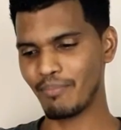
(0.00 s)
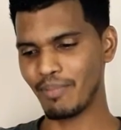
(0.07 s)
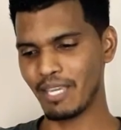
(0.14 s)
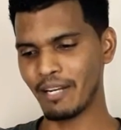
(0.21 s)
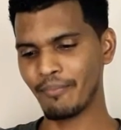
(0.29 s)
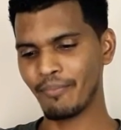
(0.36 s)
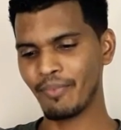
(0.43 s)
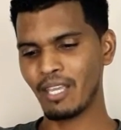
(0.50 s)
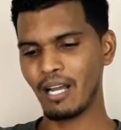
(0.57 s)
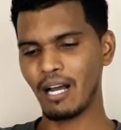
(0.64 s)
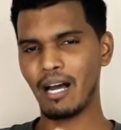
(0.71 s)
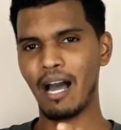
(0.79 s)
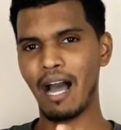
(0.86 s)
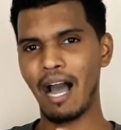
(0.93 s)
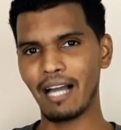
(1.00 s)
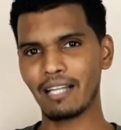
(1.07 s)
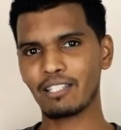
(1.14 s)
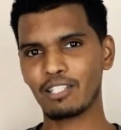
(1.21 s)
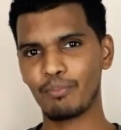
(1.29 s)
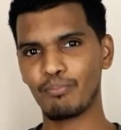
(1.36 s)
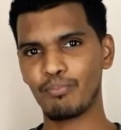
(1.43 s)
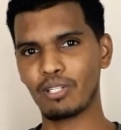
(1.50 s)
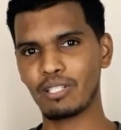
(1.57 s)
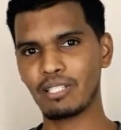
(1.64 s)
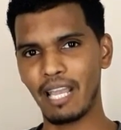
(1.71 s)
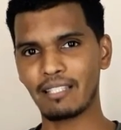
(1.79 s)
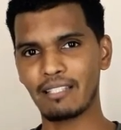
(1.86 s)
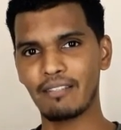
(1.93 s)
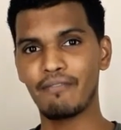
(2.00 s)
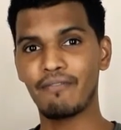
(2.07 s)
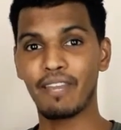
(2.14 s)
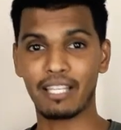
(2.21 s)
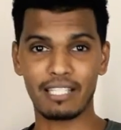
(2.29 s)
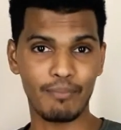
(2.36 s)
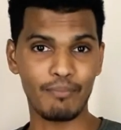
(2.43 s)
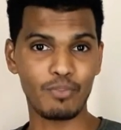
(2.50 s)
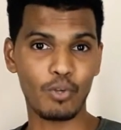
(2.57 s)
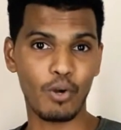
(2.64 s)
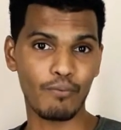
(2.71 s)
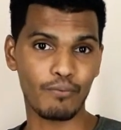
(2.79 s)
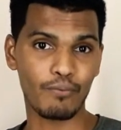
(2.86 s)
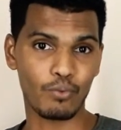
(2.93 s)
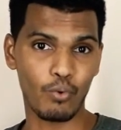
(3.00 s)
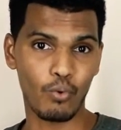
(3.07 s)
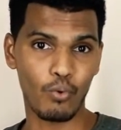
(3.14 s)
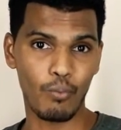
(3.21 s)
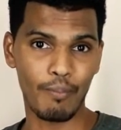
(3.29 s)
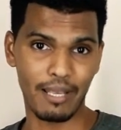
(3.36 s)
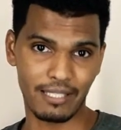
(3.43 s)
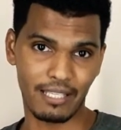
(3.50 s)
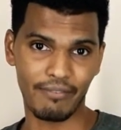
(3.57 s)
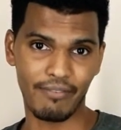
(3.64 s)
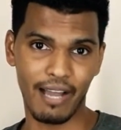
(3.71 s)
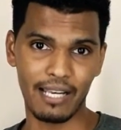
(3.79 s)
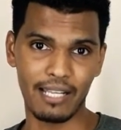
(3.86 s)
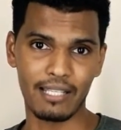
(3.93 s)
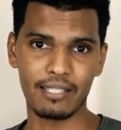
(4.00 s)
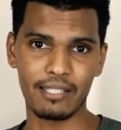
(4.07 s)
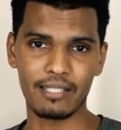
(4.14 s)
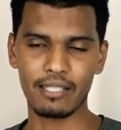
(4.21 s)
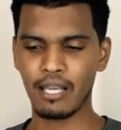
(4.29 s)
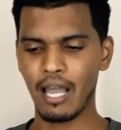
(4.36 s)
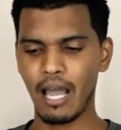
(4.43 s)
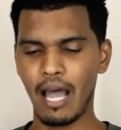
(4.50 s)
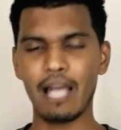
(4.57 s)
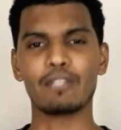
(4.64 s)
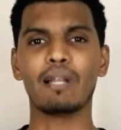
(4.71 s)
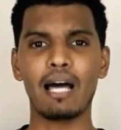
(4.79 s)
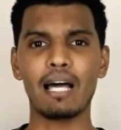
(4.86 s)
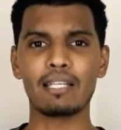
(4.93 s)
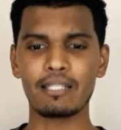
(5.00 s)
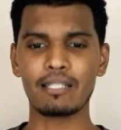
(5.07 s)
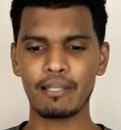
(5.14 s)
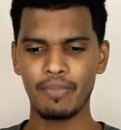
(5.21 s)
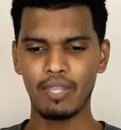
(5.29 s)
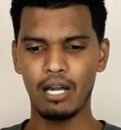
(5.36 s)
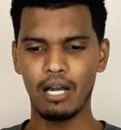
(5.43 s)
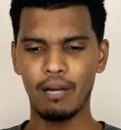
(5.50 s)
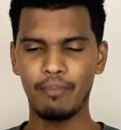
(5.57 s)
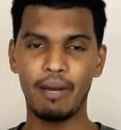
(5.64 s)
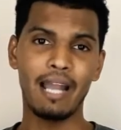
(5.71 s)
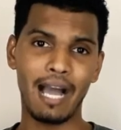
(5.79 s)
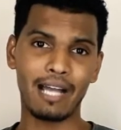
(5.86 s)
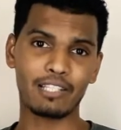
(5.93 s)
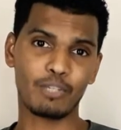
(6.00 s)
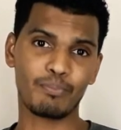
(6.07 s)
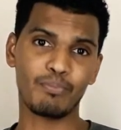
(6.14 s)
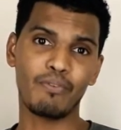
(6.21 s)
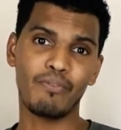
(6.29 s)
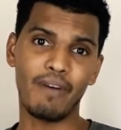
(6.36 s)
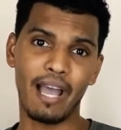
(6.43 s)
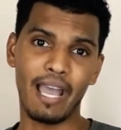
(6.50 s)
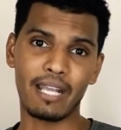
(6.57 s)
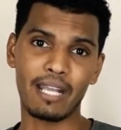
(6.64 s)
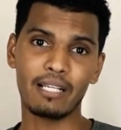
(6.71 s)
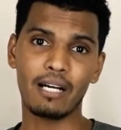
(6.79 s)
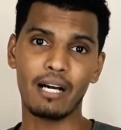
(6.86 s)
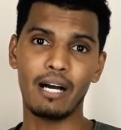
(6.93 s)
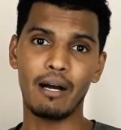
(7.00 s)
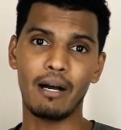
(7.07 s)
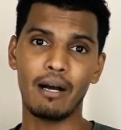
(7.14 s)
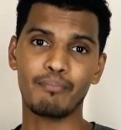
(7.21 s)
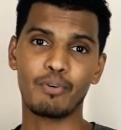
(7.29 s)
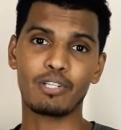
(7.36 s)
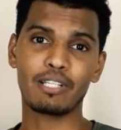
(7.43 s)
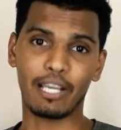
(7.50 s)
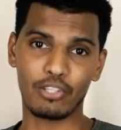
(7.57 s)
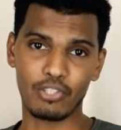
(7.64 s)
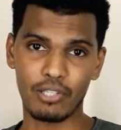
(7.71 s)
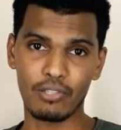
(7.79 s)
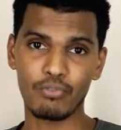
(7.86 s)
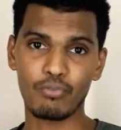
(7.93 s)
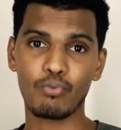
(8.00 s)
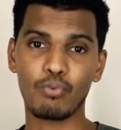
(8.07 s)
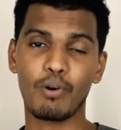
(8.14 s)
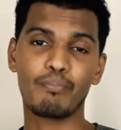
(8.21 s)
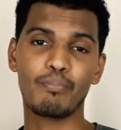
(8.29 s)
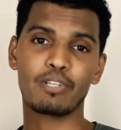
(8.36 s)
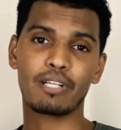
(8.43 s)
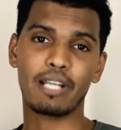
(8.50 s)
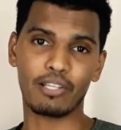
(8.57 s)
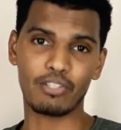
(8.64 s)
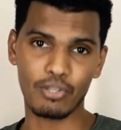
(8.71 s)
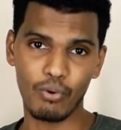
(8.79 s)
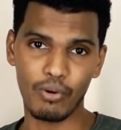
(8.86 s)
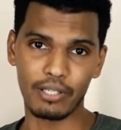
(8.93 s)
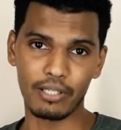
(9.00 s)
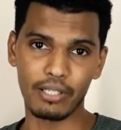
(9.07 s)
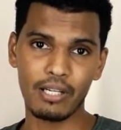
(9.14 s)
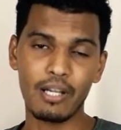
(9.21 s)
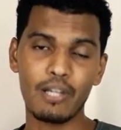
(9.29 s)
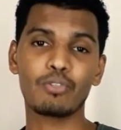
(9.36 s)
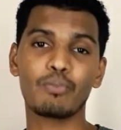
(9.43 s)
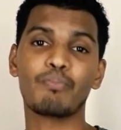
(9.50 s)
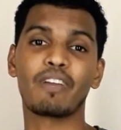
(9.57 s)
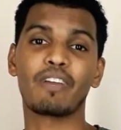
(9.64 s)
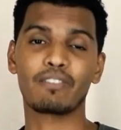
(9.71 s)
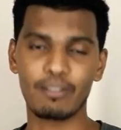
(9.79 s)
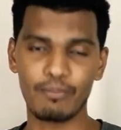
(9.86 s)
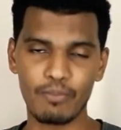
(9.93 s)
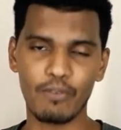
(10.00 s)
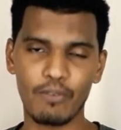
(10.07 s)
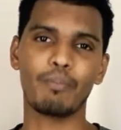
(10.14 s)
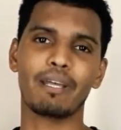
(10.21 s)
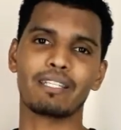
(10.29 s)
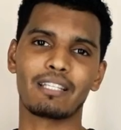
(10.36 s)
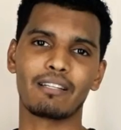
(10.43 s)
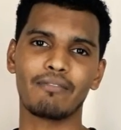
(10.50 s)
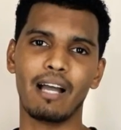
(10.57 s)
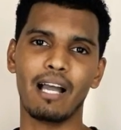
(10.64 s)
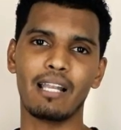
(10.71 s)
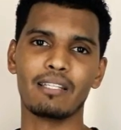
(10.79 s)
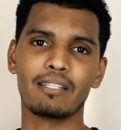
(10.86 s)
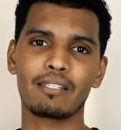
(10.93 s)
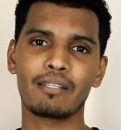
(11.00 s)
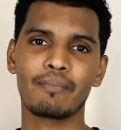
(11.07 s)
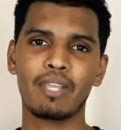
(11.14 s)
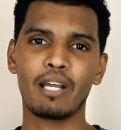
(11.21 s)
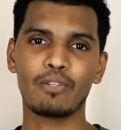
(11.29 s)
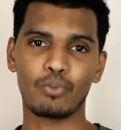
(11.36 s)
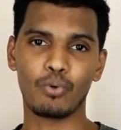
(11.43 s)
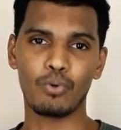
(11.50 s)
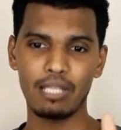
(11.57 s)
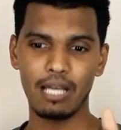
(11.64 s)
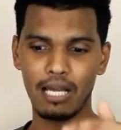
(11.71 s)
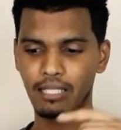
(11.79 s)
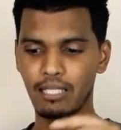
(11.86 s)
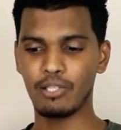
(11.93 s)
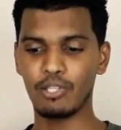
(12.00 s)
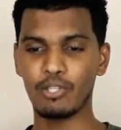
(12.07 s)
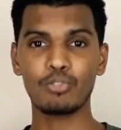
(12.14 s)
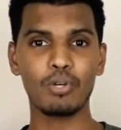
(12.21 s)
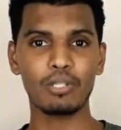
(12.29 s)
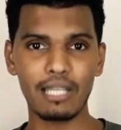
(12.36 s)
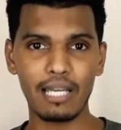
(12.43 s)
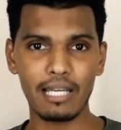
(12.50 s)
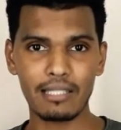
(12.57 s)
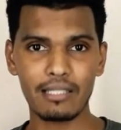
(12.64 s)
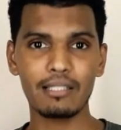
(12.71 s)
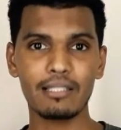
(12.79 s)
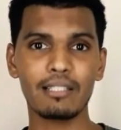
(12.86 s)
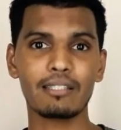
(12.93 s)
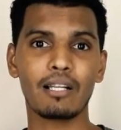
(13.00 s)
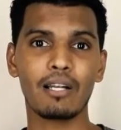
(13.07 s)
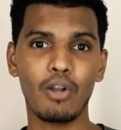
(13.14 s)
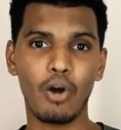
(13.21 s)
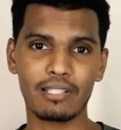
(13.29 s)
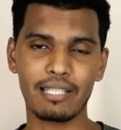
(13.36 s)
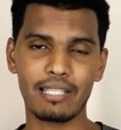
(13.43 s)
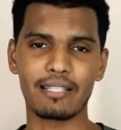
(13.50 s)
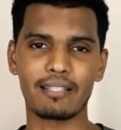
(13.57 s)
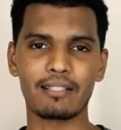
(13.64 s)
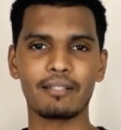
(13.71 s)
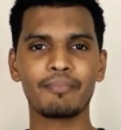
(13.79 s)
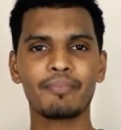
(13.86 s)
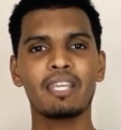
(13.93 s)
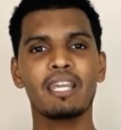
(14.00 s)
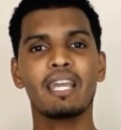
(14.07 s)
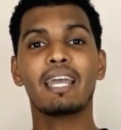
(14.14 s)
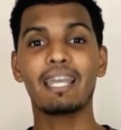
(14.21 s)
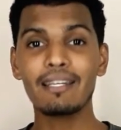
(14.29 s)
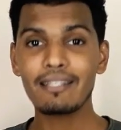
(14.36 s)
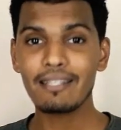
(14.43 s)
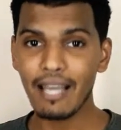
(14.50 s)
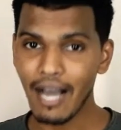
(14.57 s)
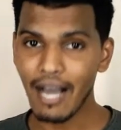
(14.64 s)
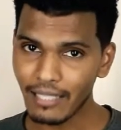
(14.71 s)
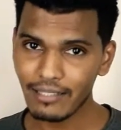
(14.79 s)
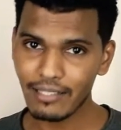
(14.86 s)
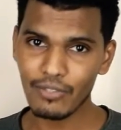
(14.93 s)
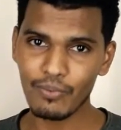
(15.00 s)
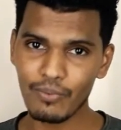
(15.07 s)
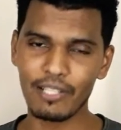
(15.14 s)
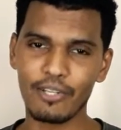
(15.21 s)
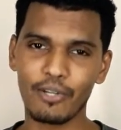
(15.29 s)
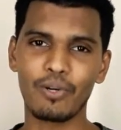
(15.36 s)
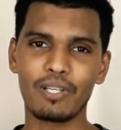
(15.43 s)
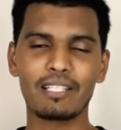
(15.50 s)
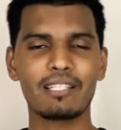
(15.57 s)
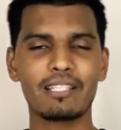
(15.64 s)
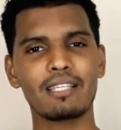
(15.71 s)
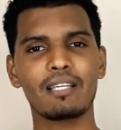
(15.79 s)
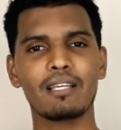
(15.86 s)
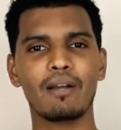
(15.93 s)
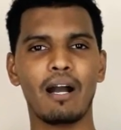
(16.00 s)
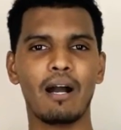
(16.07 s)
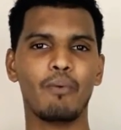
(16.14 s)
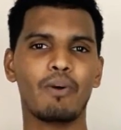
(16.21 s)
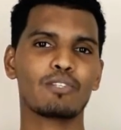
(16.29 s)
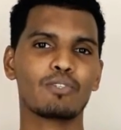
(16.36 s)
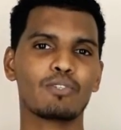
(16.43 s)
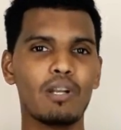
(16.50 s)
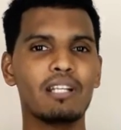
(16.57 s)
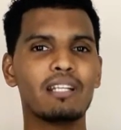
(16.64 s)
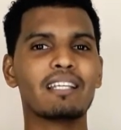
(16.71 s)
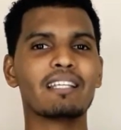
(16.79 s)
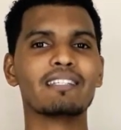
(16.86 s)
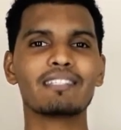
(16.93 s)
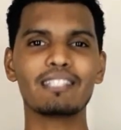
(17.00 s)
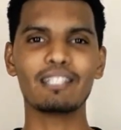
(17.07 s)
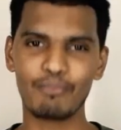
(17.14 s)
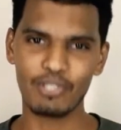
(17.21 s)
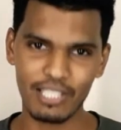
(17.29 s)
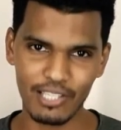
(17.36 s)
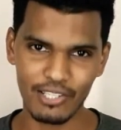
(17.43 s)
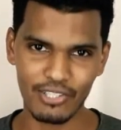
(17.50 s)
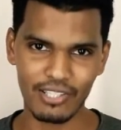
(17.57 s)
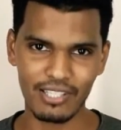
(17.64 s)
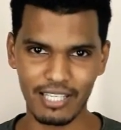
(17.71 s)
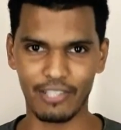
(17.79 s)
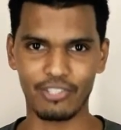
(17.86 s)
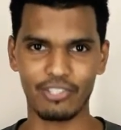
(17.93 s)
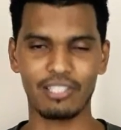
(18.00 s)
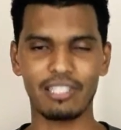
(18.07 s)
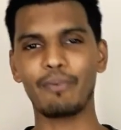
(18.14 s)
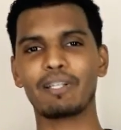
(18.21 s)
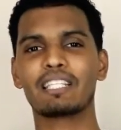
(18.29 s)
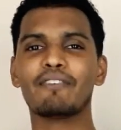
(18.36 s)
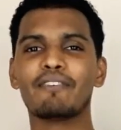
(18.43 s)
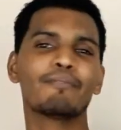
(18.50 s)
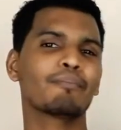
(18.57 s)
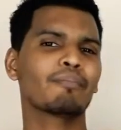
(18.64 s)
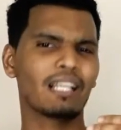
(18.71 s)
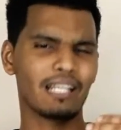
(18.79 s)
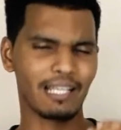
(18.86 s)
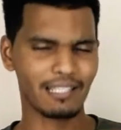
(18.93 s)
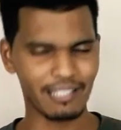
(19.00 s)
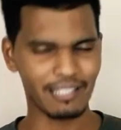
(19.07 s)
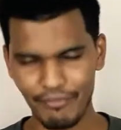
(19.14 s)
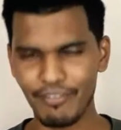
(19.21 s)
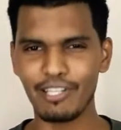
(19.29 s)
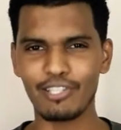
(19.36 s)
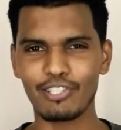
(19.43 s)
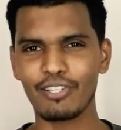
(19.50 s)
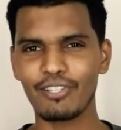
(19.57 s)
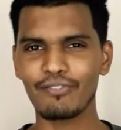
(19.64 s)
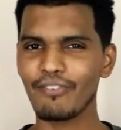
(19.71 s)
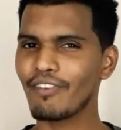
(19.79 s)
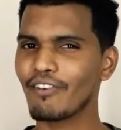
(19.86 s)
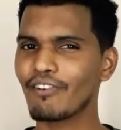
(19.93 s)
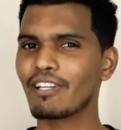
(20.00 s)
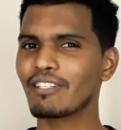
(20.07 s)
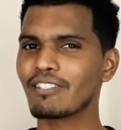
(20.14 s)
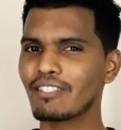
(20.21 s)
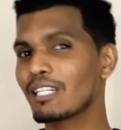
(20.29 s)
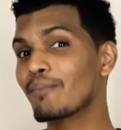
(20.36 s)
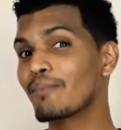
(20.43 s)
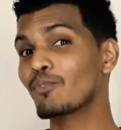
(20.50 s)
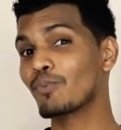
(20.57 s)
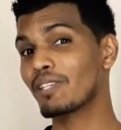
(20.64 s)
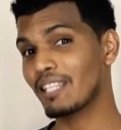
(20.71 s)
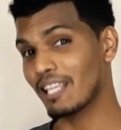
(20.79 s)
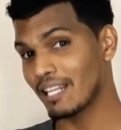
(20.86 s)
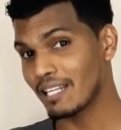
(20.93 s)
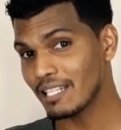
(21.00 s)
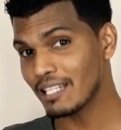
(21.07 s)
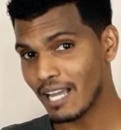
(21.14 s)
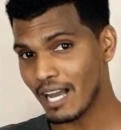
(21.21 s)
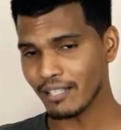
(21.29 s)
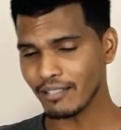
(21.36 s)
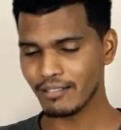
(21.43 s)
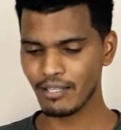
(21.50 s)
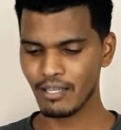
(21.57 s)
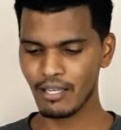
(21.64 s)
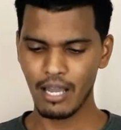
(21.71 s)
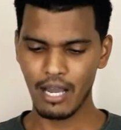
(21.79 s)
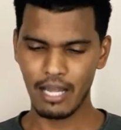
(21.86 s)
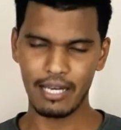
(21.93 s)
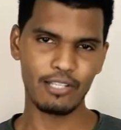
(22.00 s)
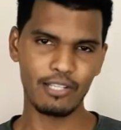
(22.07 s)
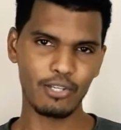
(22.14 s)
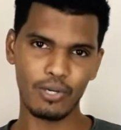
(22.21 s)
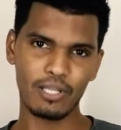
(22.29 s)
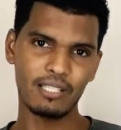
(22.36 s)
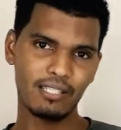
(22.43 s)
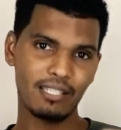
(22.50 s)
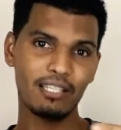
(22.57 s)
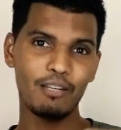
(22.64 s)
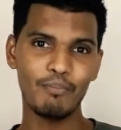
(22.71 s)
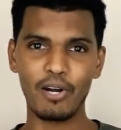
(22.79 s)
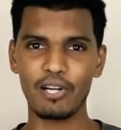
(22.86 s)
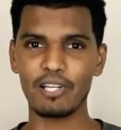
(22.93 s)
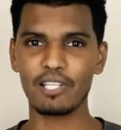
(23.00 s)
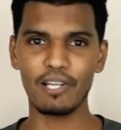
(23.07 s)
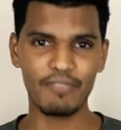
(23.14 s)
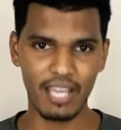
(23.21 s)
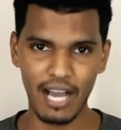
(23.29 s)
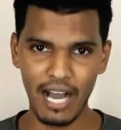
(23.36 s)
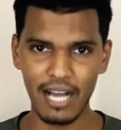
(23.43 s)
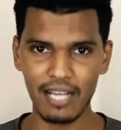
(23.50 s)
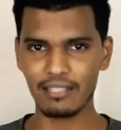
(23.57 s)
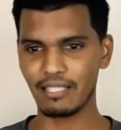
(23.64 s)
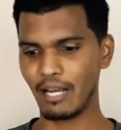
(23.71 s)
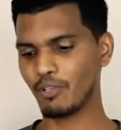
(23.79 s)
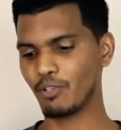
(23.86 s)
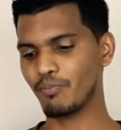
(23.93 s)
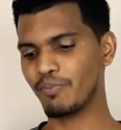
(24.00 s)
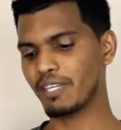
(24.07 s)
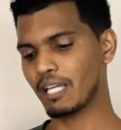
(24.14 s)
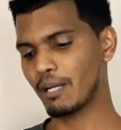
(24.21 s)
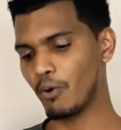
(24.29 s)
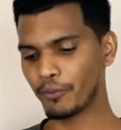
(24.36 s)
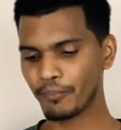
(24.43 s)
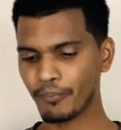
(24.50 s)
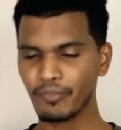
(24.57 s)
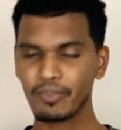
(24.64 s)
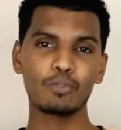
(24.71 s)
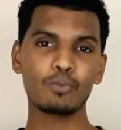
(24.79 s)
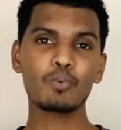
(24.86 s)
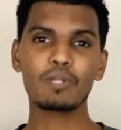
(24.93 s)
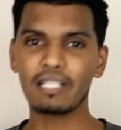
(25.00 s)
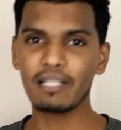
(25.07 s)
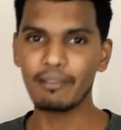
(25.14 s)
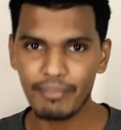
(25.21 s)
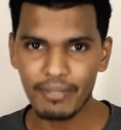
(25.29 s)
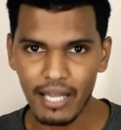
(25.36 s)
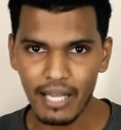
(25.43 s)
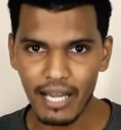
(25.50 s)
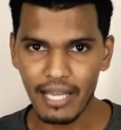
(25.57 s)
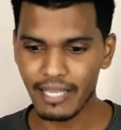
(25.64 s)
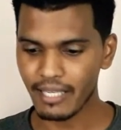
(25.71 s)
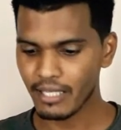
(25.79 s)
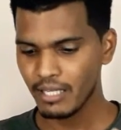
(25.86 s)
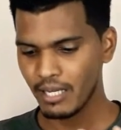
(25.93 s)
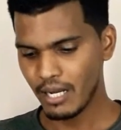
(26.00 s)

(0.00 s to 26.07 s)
being Act to Protect Victims of Domestic Violence, as well as an act to provide protection through a protection order to victims of domestic violence. Those are the short title, the long title. In the act as well, you're going to see what is called an interpretation section that would give like definitions for various terms within the act, and then you're going to see the body of the act that will speak about who could apply